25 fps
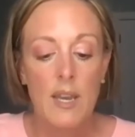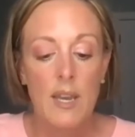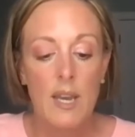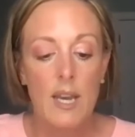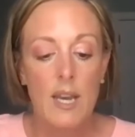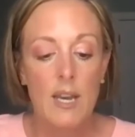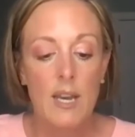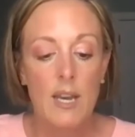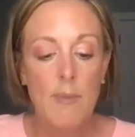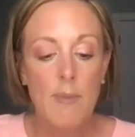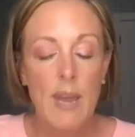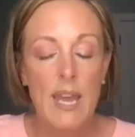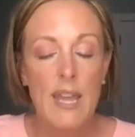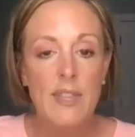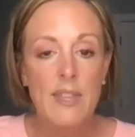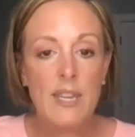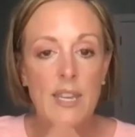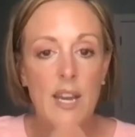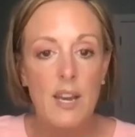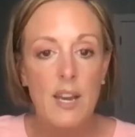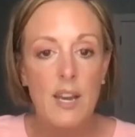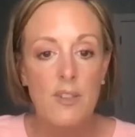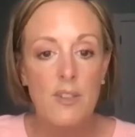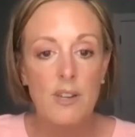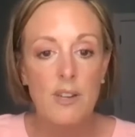And the
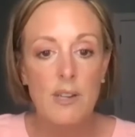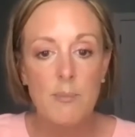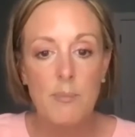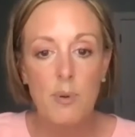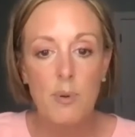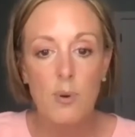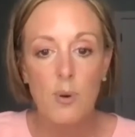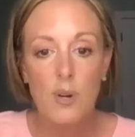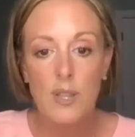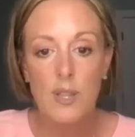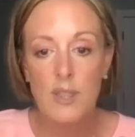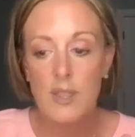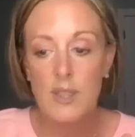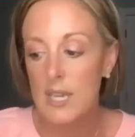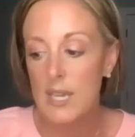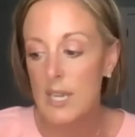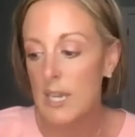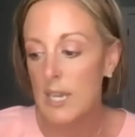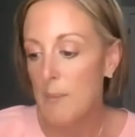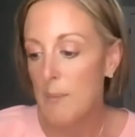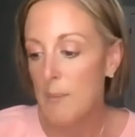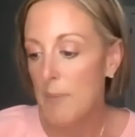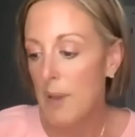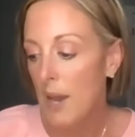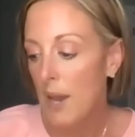other important thing
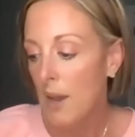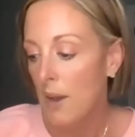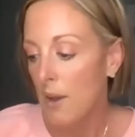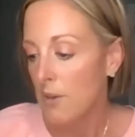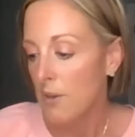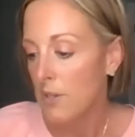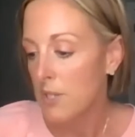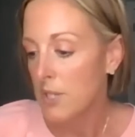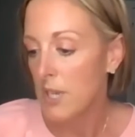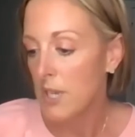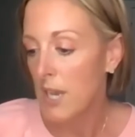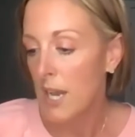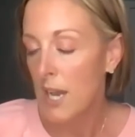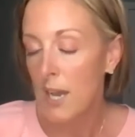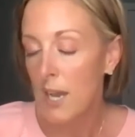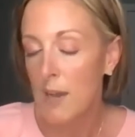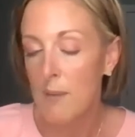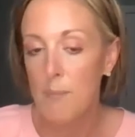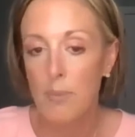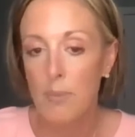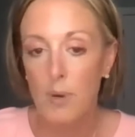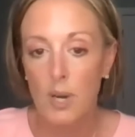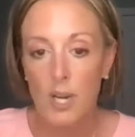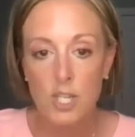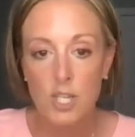about
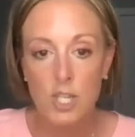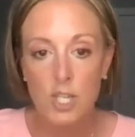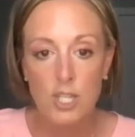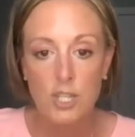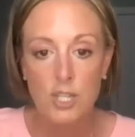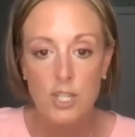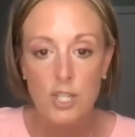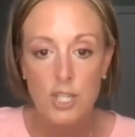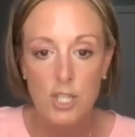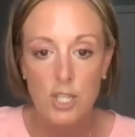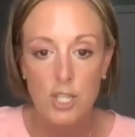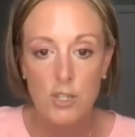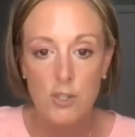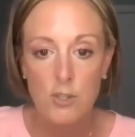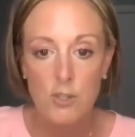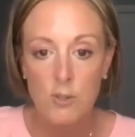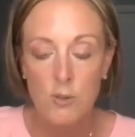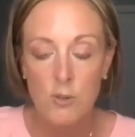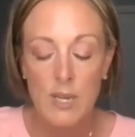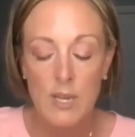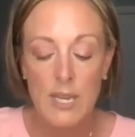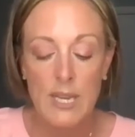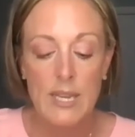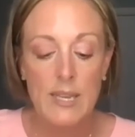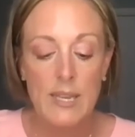brushes
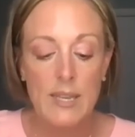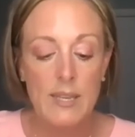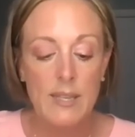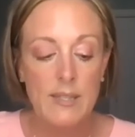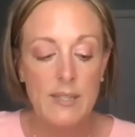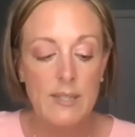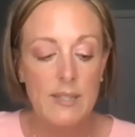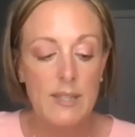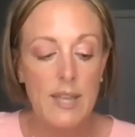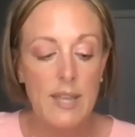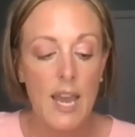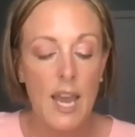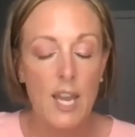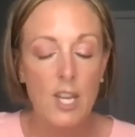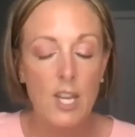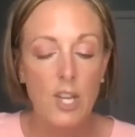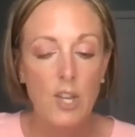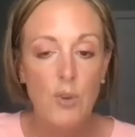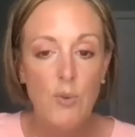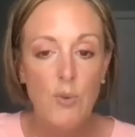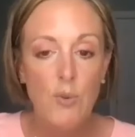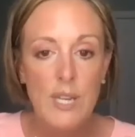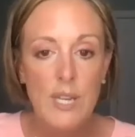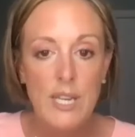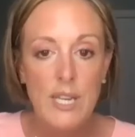too is that
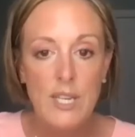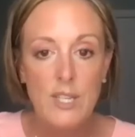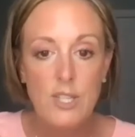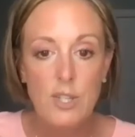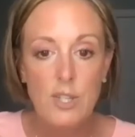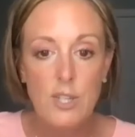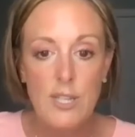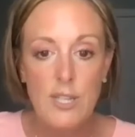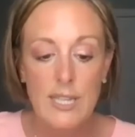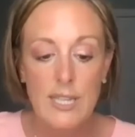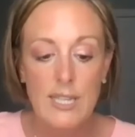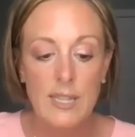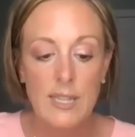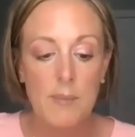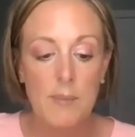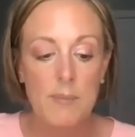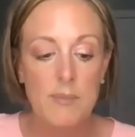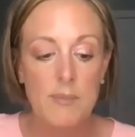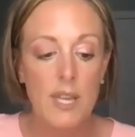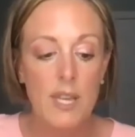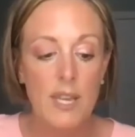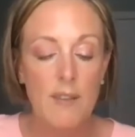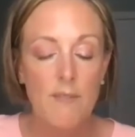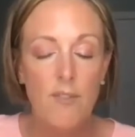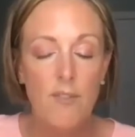you need to clean them. It's
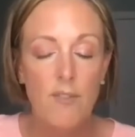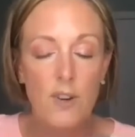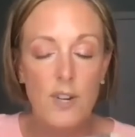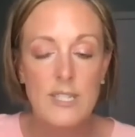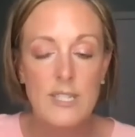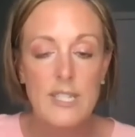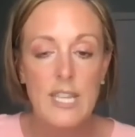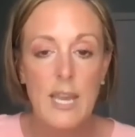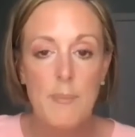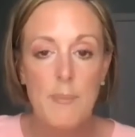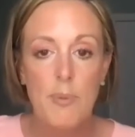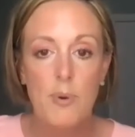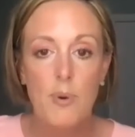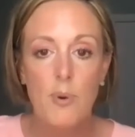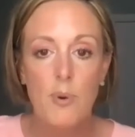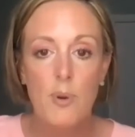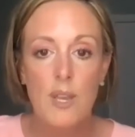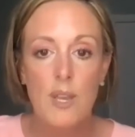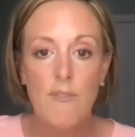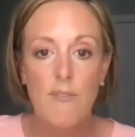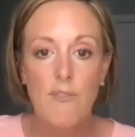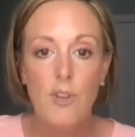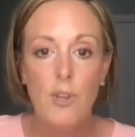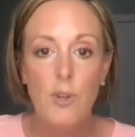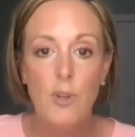like, for example,
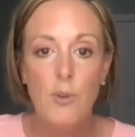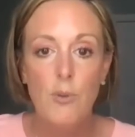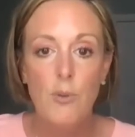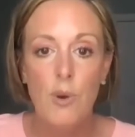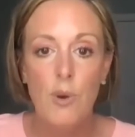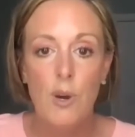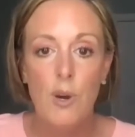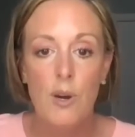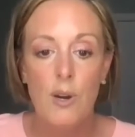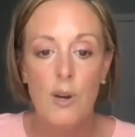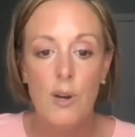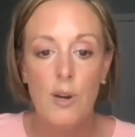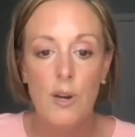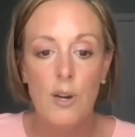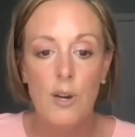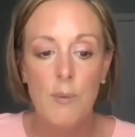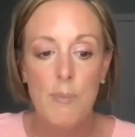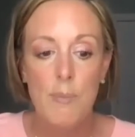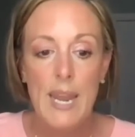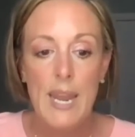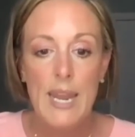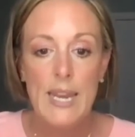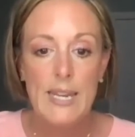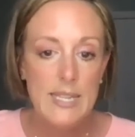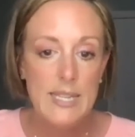if you are
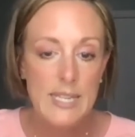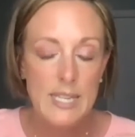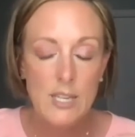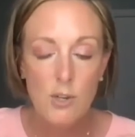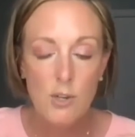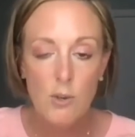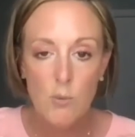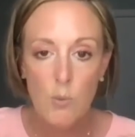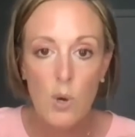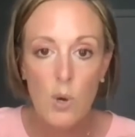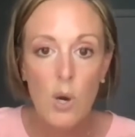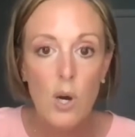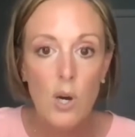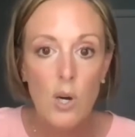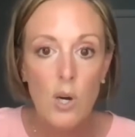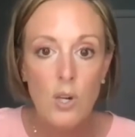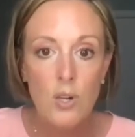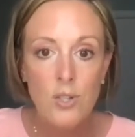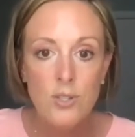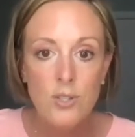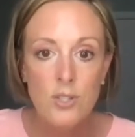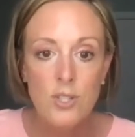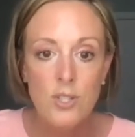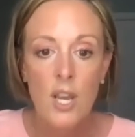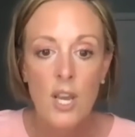painting your
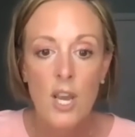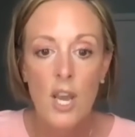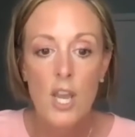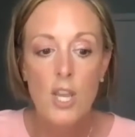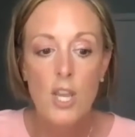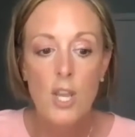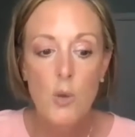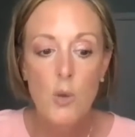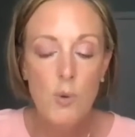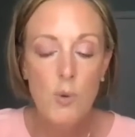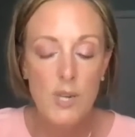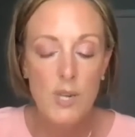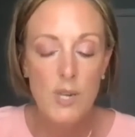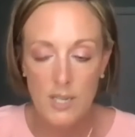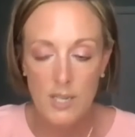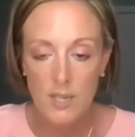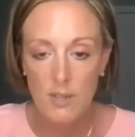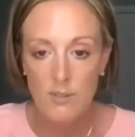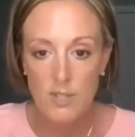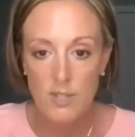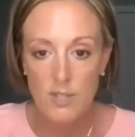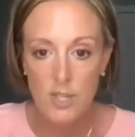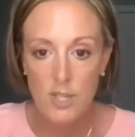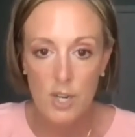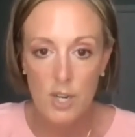walls, you wouldn't
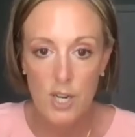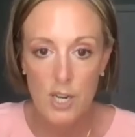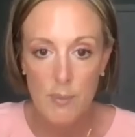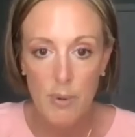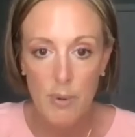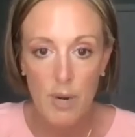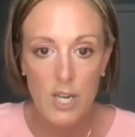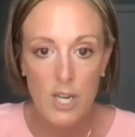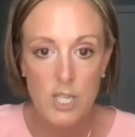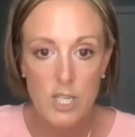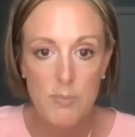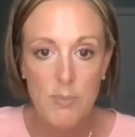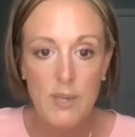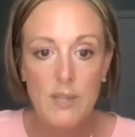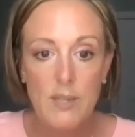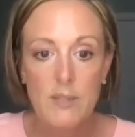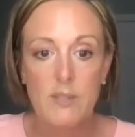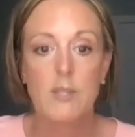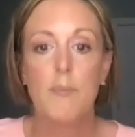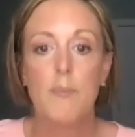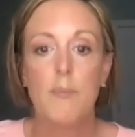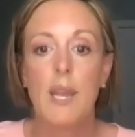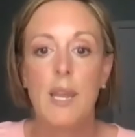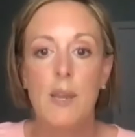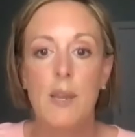use a dirty brush because
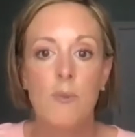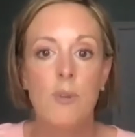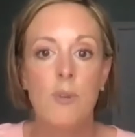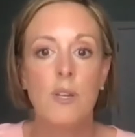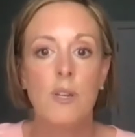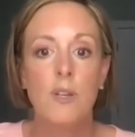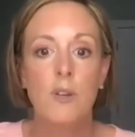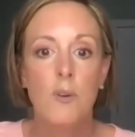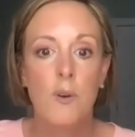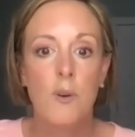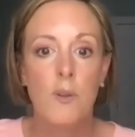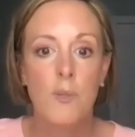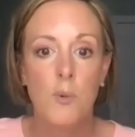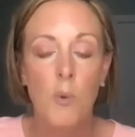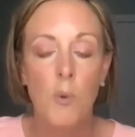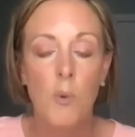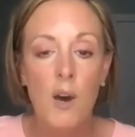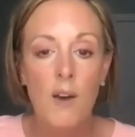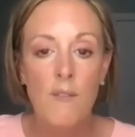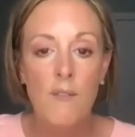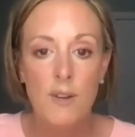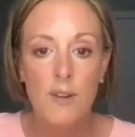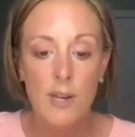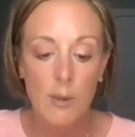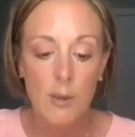the paint wouldn't go on the
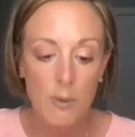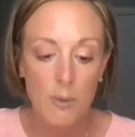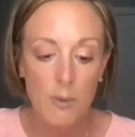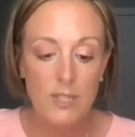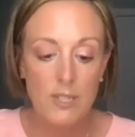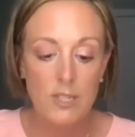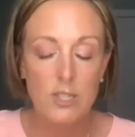wall very well.